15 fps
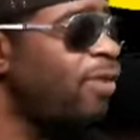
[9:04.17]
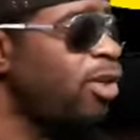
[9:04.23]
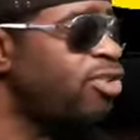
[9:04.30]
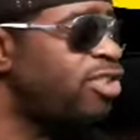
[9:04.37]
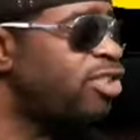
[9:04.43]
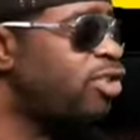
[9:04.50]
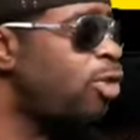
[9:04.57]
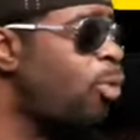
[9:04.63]

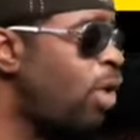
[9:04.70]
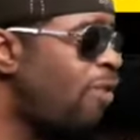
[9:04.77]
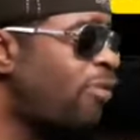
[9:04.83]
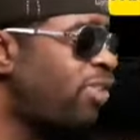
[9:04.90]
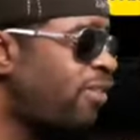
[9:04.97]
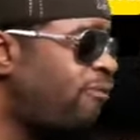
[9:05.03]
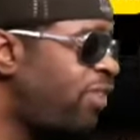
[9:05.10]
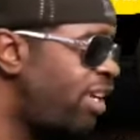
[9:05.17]
versus
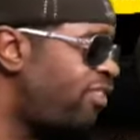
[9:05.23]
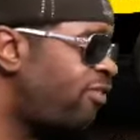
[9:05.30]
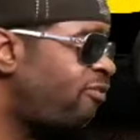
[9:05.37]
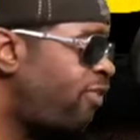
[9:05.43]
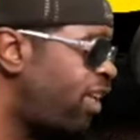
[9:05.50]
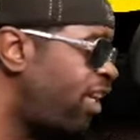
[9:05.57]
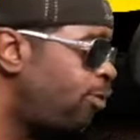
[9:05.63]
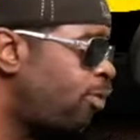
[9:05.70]
whoever the
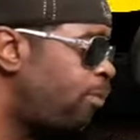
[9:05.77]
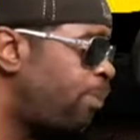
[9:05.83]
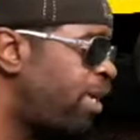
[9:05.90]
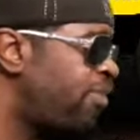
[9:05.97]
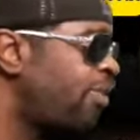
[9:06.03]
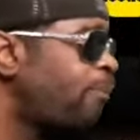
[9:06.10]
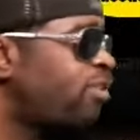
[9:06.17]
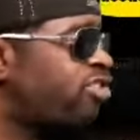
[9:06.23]
villain would
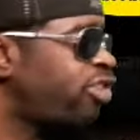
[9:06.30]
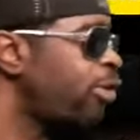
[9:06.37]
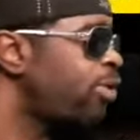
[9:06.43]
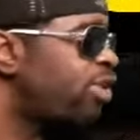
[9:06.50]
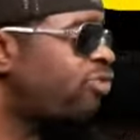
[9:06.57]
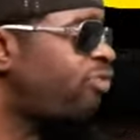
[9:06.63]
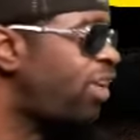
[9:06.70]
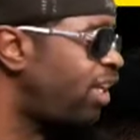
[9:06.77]
be, the
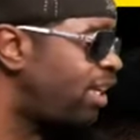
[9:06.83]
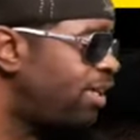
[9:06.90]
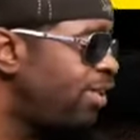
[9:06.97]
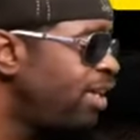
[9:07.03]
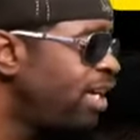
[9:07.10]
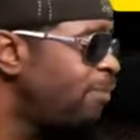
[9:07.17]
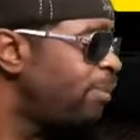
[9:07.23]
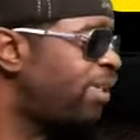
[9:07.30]
mysterious villain,
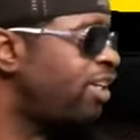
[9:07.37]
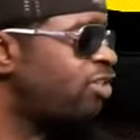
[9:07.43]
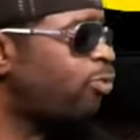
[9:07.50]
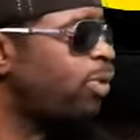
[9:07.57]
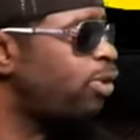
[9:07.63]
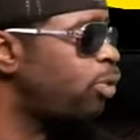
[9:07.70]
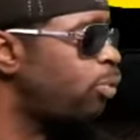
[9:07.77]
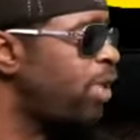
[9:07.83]
because
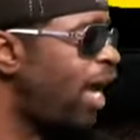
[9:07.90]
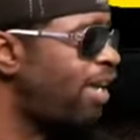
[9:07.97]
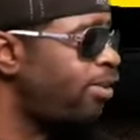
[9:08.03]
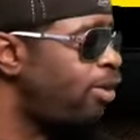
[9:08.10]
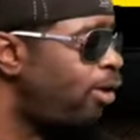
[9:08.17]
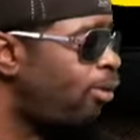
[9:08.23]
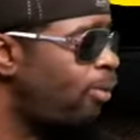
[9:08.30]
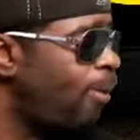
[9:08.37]
we do not
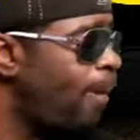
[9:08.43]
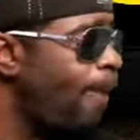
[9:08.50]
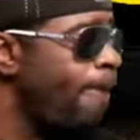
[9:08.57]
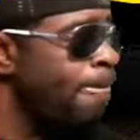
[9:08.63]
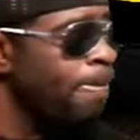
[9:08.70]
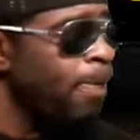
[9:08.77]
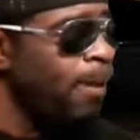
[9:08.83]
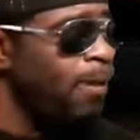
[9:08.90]
know.
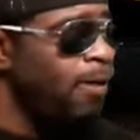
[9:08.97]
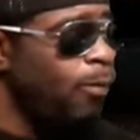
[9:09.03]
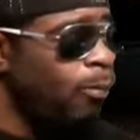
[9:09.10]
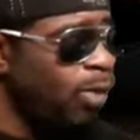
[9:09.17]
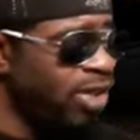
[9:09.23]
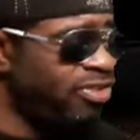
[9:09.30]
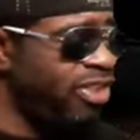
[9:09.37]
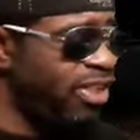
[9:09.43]

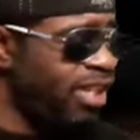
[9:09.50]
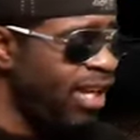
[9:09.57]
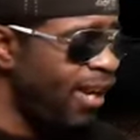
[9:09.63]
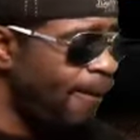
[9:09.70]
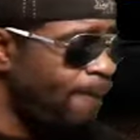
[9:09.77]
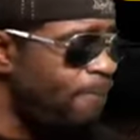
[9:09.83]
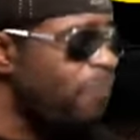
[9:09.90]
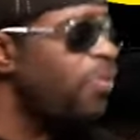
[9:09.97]
Once
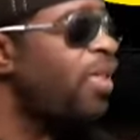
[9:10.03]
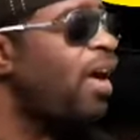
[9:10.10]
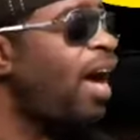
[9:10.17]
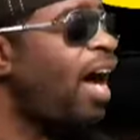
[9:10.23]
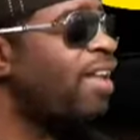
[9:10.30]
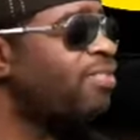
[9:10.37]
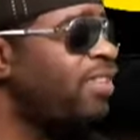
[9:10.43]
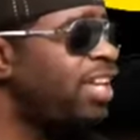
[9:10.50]
again,
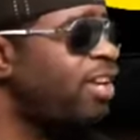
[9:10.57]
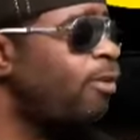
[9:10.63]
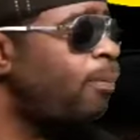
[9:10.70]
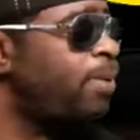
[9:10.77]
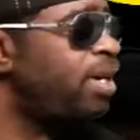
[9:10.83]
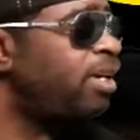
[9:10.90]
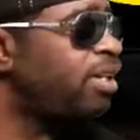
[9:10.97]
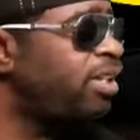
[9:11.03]
I think it
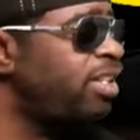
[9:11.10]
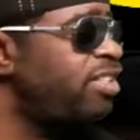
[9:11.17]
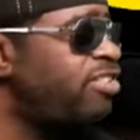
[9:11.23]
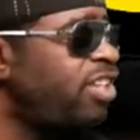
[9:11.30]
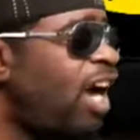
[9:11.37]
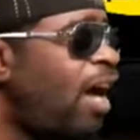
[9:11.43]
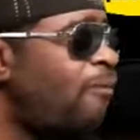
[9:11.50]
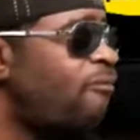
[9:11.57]
would be a good
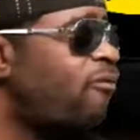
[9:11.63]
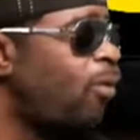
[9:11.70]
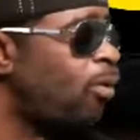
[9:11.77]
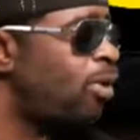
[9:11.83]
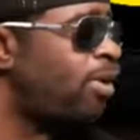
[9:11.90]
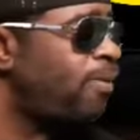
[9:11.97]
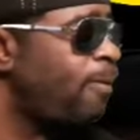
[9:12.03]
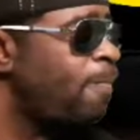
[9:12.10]
job
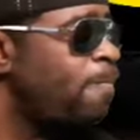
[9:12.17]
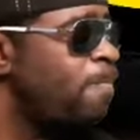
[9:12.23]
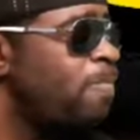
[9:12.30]
for